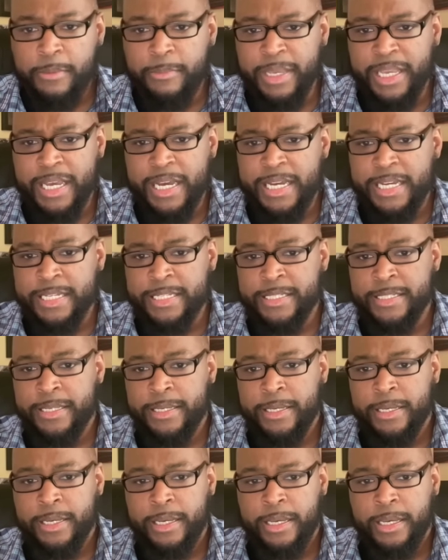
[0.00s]
Because,
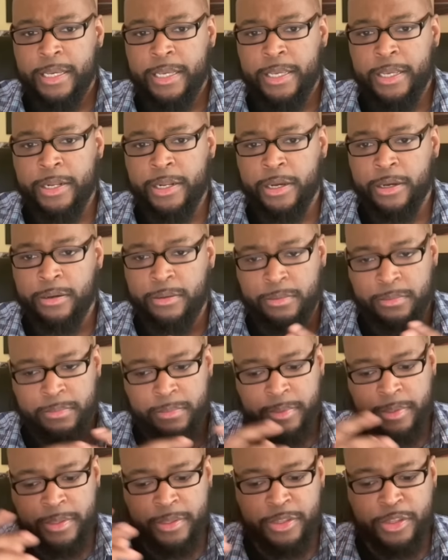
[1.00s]
you know,
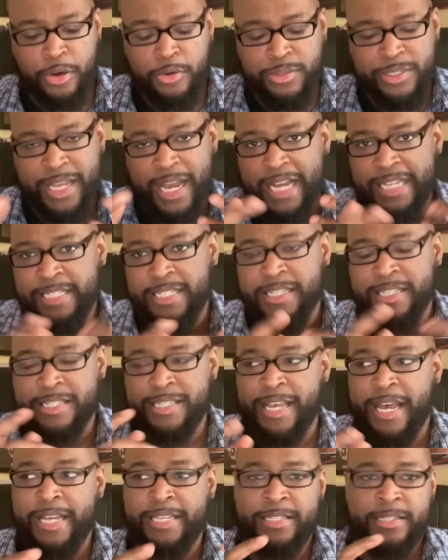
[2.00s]
those guys'
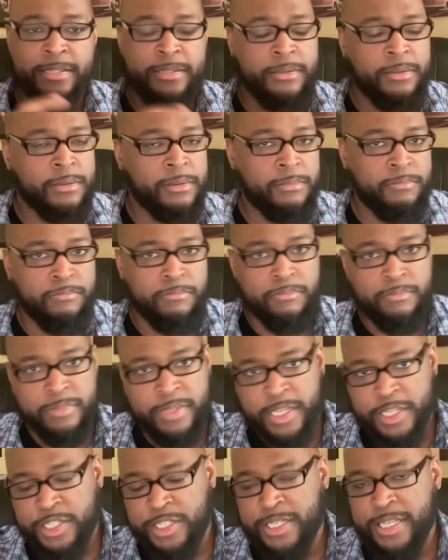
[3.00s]
success
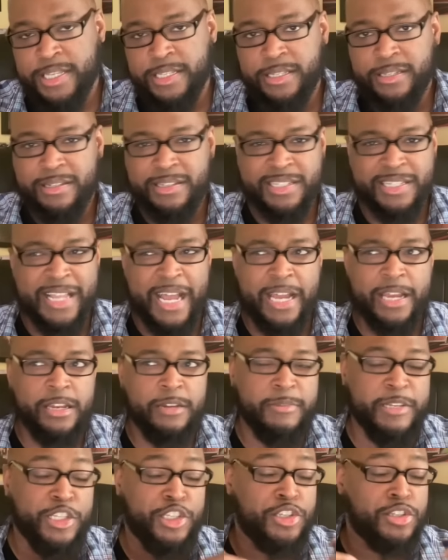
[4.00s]
this season is not
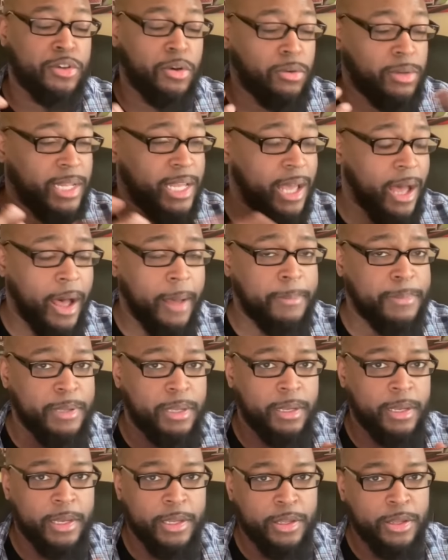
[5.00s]
going to be solely up
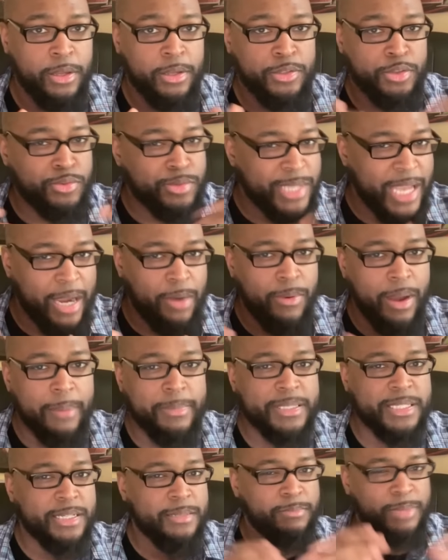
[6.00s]
to Zac
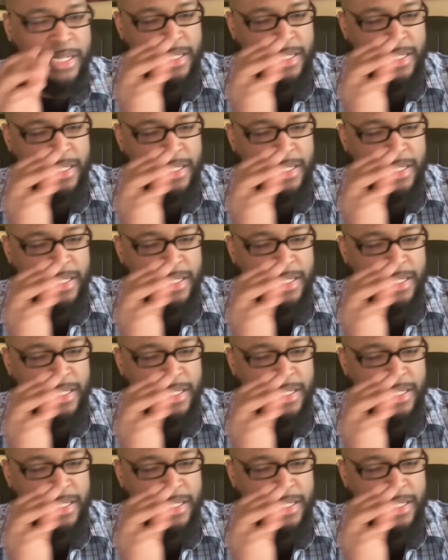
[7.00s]
Robinson,